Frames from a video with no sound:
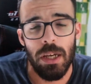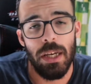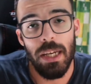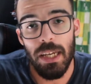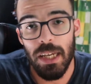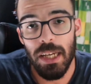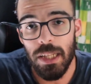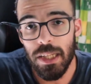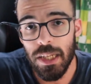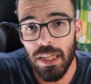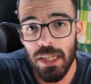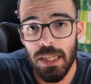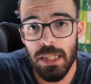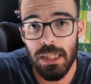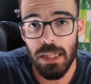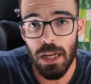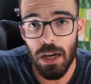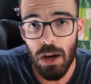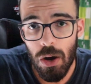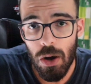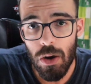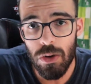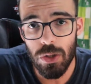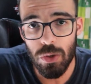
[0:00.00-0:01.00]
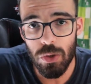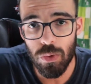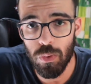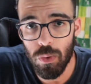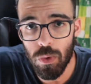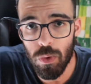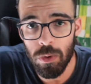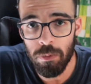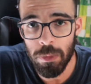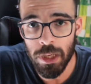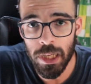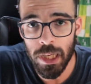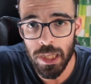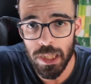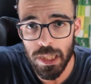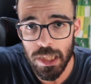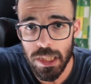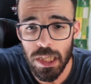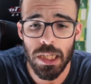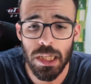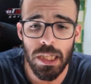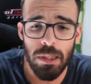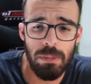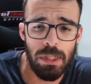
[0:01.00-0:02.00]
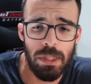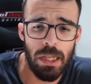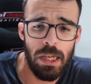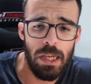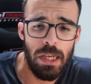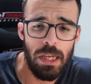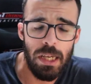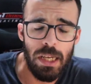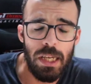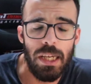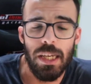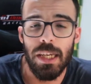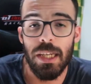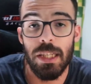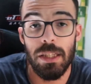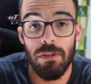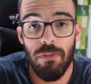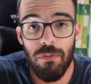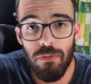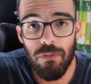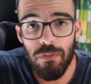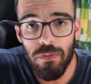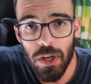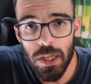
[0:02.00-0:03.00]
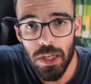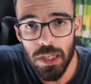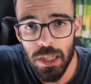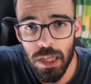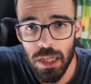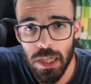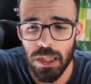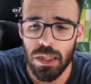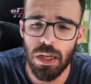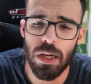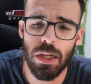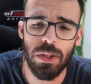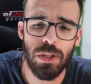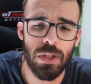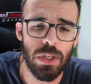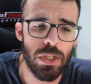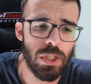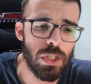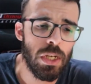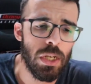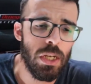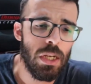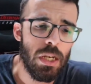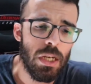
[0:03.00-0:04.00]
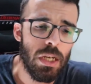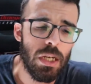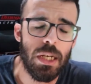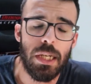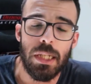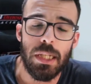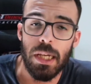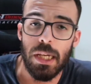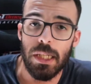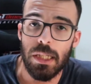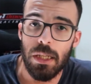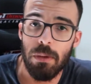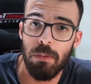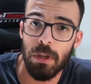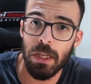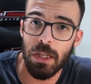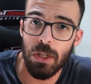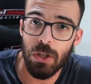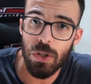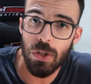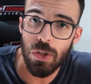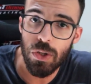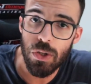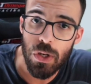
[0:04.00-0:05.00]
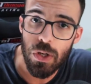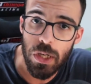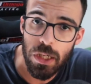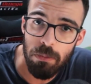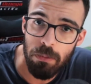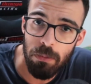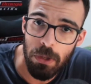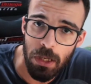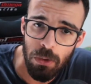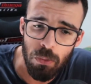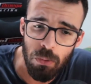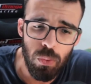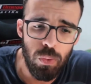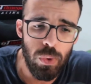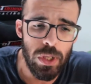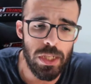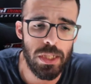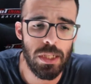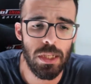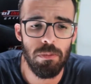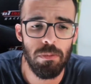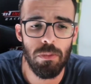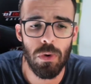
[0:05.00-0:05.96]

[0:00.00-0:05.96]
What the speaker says: It is heartwarming at times, it's funny at others, it has some incredibly witty